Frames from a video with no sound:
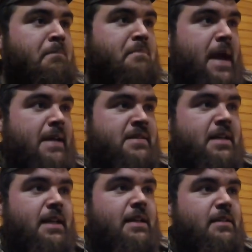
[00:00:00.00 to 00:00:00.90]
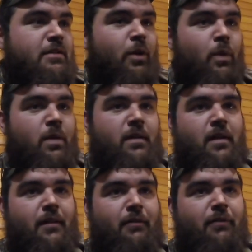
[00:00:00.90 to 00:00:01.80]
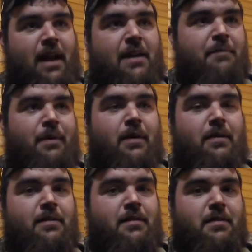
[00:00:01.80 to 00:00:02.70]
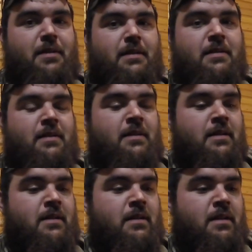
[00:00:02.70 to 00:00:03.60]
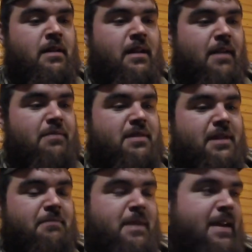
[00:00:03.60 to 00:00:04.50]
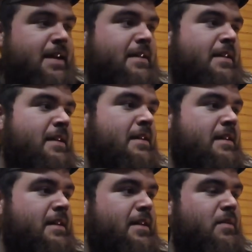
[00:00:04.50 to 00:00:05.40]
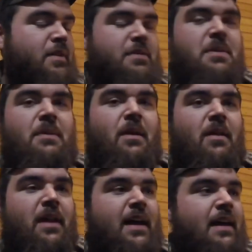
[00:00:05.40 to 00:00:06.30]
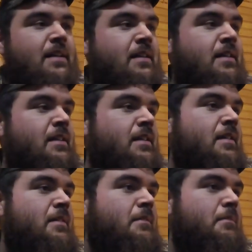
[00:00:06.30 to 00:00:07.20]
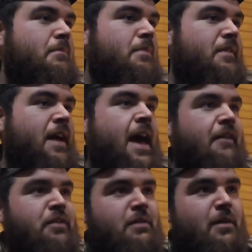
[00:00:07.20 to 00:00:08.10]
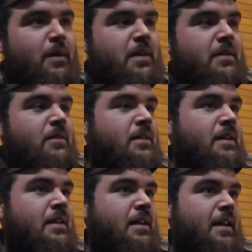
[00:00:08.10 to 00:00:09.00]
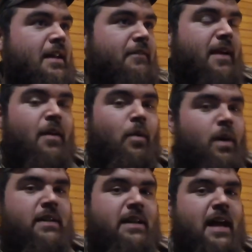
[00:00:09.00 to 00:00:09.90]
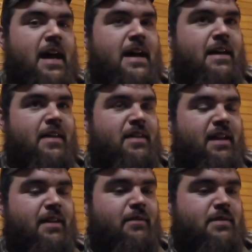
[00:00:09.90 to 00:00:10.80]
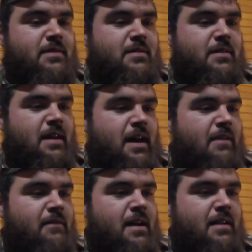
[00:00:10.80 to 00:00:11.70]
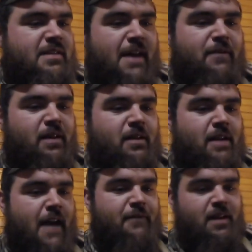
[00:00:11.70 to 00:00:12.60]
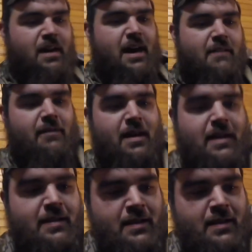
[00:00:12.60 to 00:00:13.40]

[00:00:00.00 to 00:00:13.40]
basically tore the whole front end apart to do it. And I was like, man, I don't want to do all that, but if I have to, I will. And I found one guy, I think it was Hot Rods Africa or Africa Hot Rod.